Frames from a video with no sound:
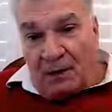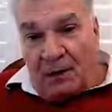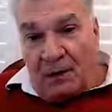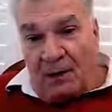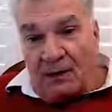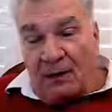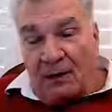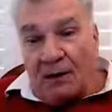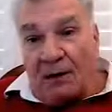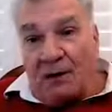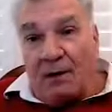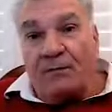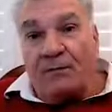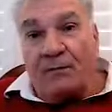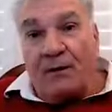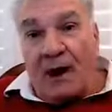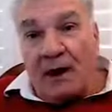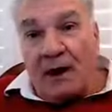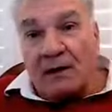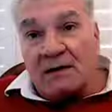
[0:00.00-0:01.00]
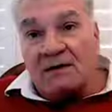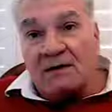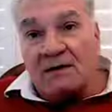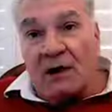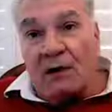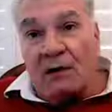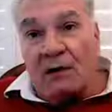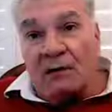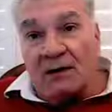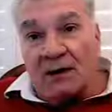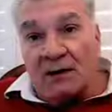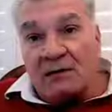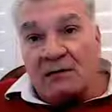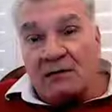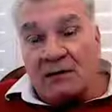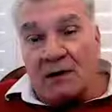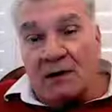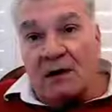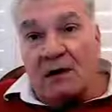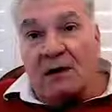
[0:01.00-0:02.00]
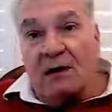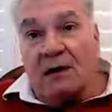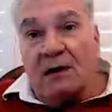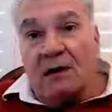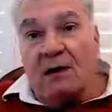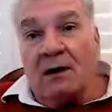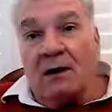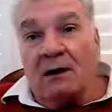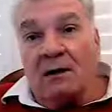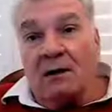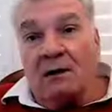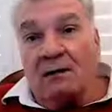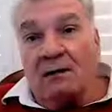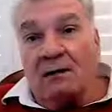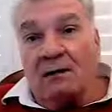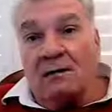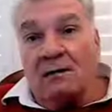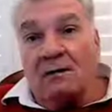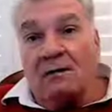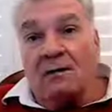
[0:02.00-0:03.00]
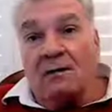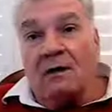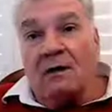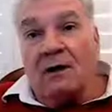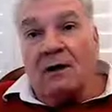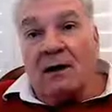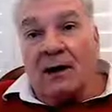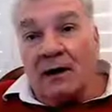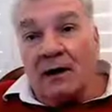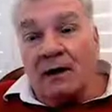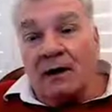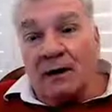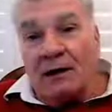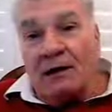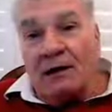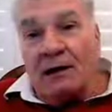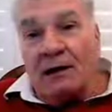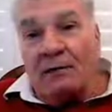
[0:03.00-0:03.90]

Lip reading: the flux on this little,